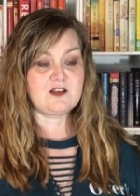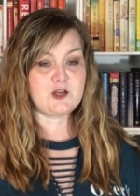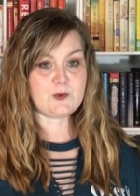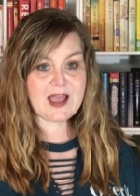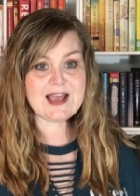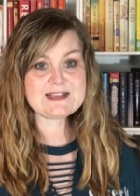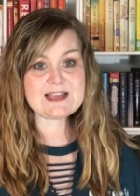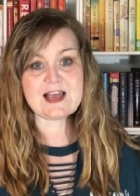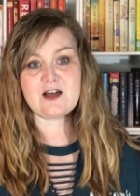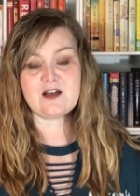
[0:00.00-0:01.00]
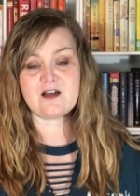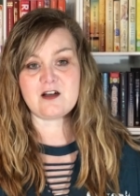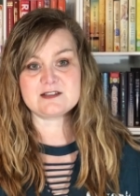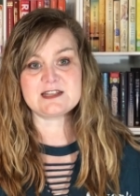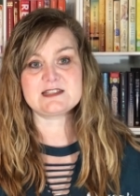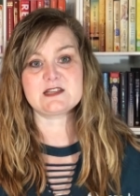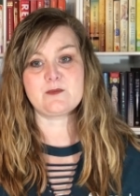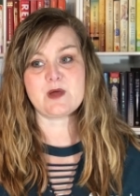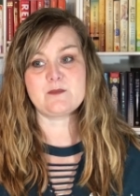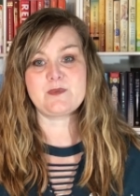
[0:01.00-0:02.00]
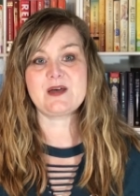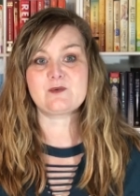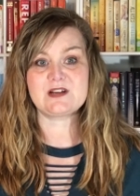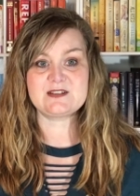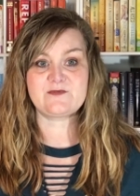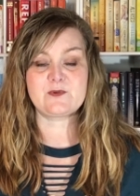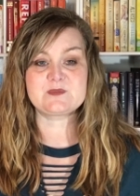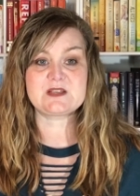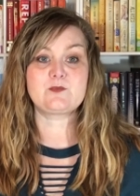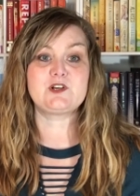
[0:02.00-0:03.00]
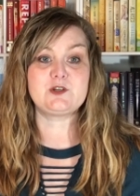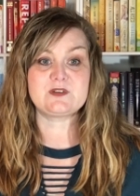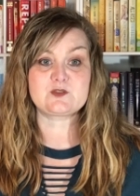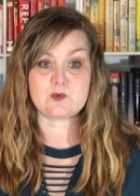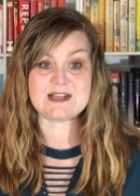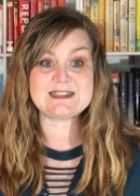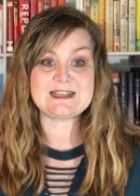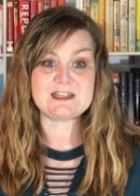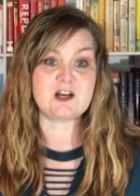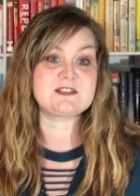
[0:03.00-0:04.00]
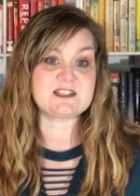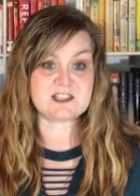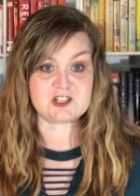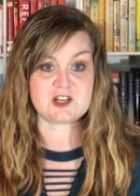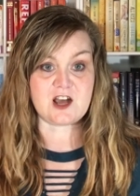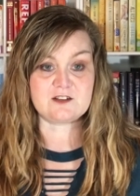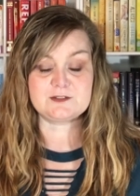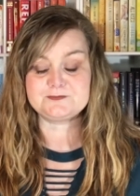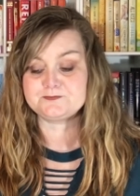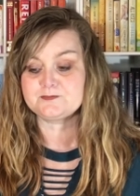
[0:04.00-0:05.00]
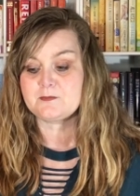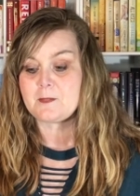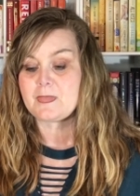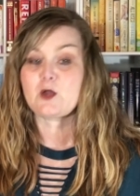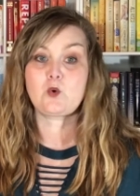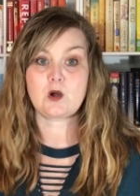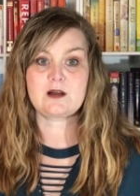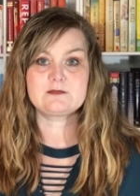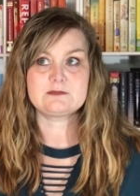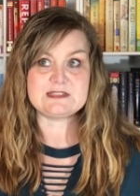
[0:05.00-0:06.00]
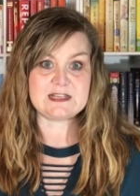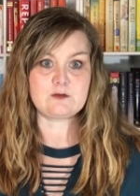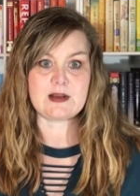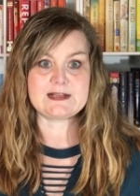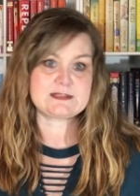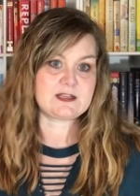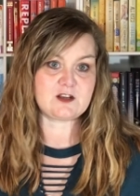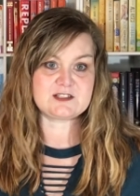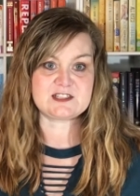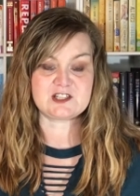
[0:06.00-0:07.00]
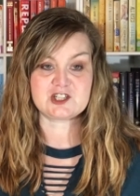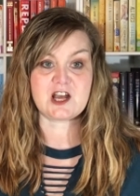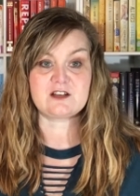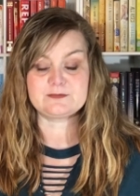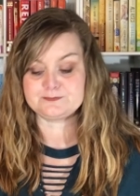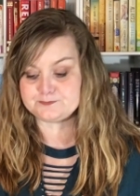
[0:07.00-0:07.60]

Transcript: who has autism, but written from someone who is raising an autistic child, or did raise an autistic child.